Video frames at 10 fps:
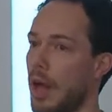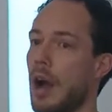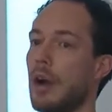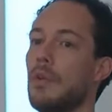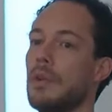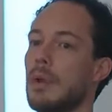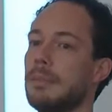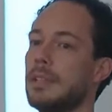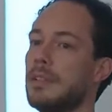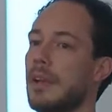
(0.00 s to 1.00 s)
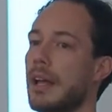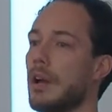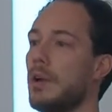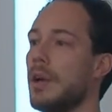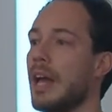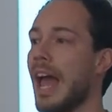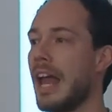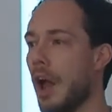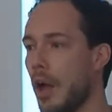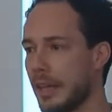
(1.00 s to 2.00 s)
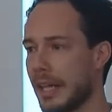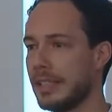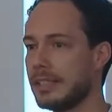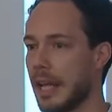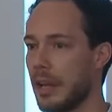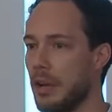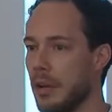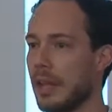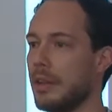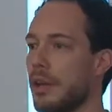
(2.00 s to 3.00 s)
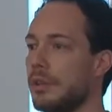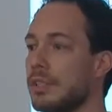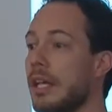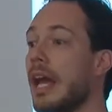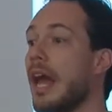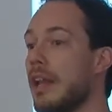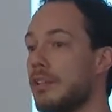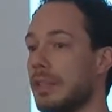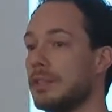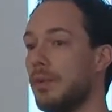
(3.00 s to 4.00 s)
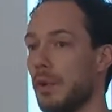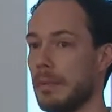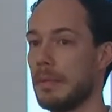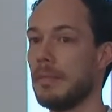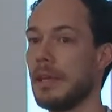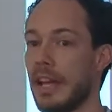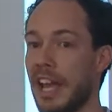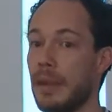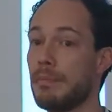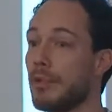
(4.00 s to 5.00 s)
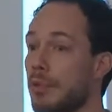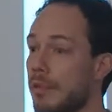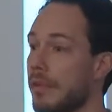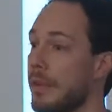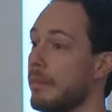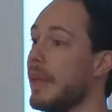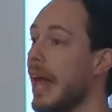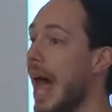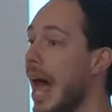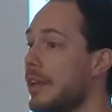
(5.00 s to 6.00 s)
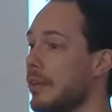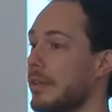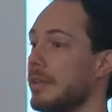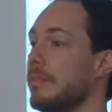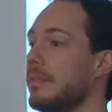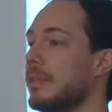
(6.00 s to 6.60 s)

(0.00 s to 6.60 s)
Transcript: are on the website of Lego, and other kids can look at those and transform them, can improve on them, add on them.